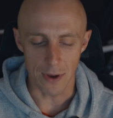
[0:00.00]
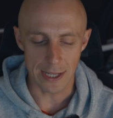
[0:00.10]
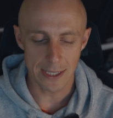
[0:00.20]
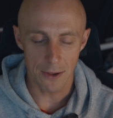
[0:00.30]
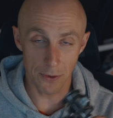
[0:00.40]

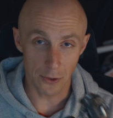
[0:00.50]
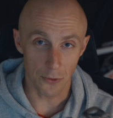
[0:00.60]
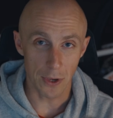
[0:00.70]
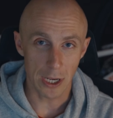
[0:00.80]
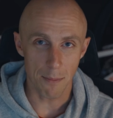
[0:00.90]
That's something to
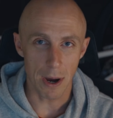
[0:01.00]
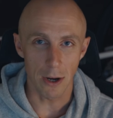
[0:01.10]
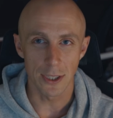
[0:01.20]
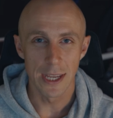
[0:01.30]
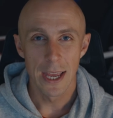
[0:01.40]
think
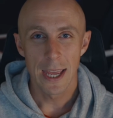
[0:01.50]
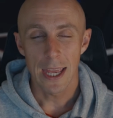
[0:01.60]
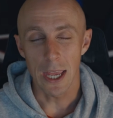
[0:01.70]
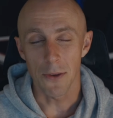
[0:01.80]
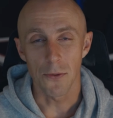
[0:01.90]
about
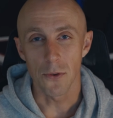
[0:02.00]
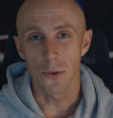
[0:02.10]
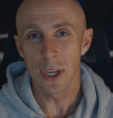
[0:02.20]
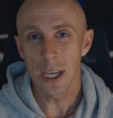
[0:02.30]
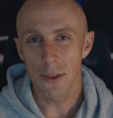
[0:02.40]
if you
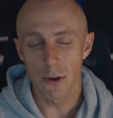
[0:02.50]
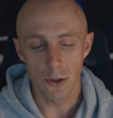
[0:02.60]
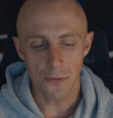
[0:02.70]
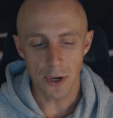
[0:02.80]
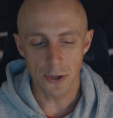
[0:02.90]
need
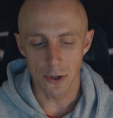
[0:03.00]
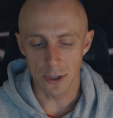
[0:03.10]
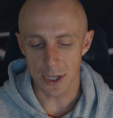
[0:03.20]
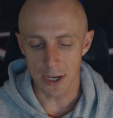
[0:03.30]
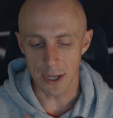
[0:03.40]
those
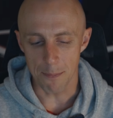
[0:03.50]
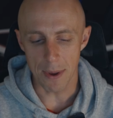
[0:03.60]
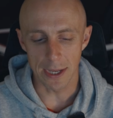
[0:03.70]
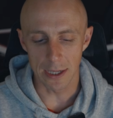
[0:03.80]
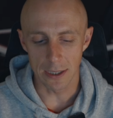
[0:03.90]
features in the
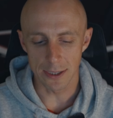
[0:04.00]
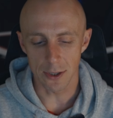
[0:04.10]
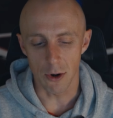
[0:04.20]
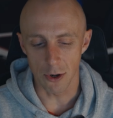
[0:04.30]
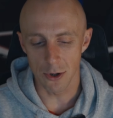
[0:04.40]
pedals
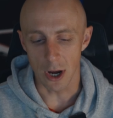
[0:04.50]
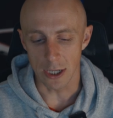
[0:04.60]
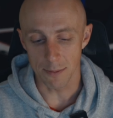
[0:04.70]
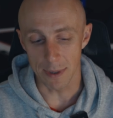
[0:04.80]
or not.